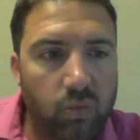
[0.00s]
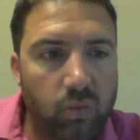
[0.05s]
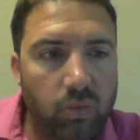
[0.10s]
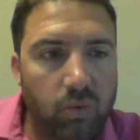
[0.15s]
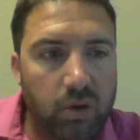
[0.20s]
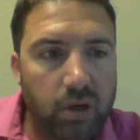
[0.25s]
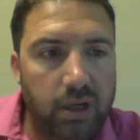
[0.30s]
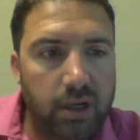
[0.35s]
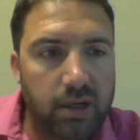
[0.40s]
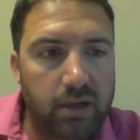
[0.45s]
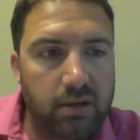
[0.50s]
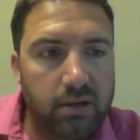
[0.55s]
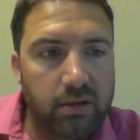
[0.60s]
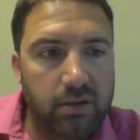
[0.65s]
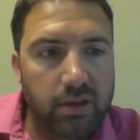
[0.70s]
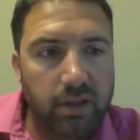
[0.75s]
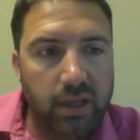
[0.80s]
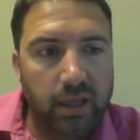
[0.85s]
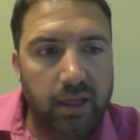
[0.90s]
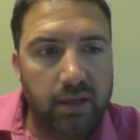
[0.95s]
where
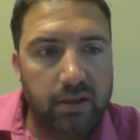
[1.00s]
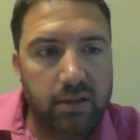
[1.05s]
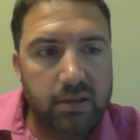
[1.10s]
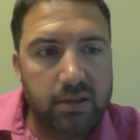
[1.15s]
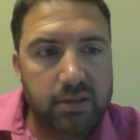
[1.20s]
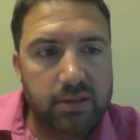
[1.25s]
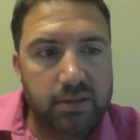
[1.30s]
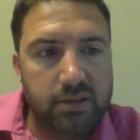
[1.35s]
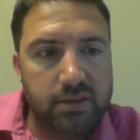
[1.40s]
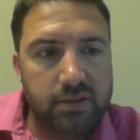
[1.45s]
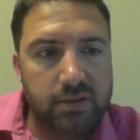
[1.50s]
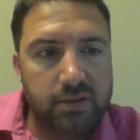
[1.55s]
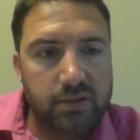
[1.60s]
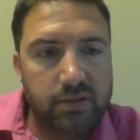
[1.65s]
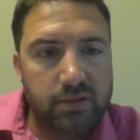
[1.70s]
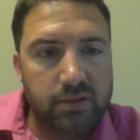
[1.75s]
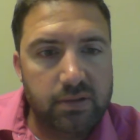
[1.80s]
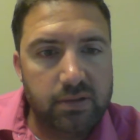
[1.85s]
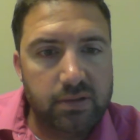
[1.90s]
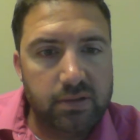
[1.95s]
the analysts
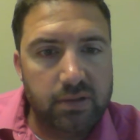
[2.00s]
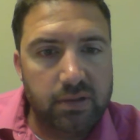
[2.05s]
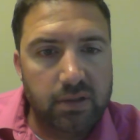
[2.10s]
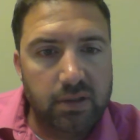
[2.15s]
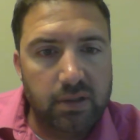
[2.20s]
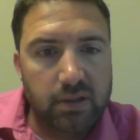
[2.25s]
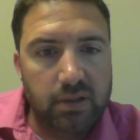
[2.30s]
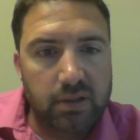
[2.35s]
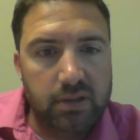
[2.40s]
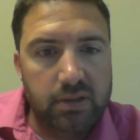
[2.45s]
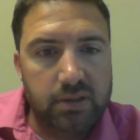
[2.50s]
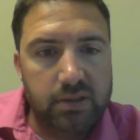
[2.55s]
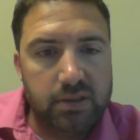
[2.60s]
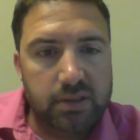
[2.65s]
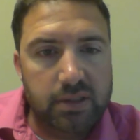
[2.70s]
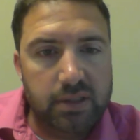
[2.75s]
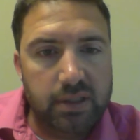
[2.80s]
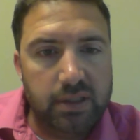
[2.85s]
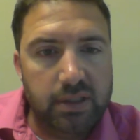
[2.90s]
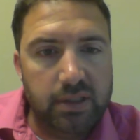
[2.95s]

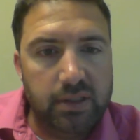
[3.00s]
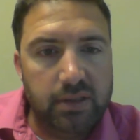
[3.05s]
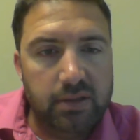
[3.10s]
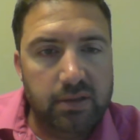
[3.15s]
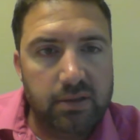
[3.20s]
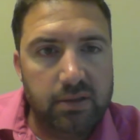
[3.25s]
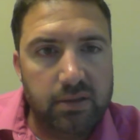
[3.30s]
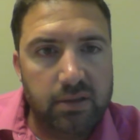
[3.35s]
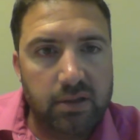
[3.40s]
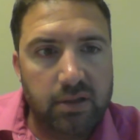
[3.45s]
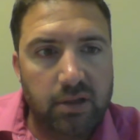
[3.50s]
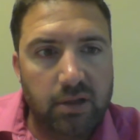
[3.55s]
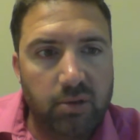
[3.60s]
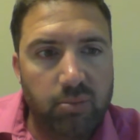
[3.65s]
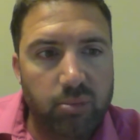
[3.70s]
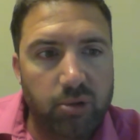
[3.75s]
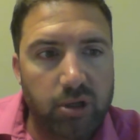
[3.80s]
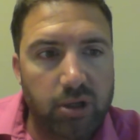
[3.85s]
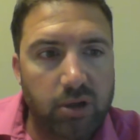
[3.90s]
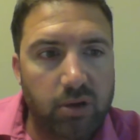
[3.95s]
see a
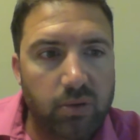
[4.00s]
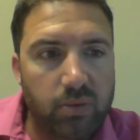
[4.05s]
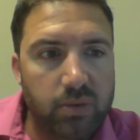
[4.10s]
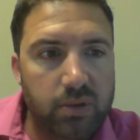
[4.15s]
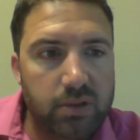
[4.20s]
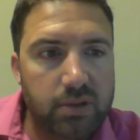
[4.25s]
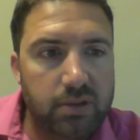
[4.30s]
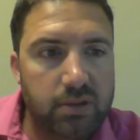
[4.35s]
company going.